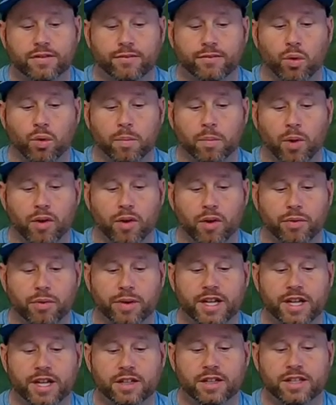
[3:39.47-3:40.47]
four par
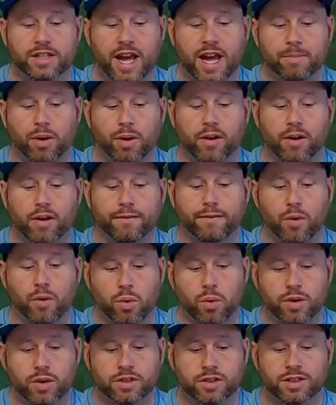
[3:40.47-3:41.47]
threes, 10 par
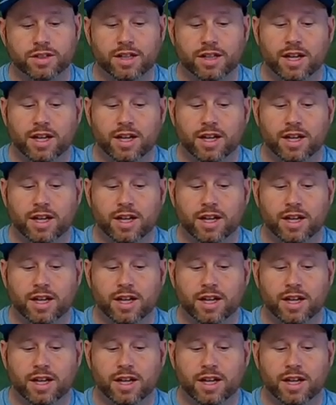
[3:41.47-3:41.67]
fours.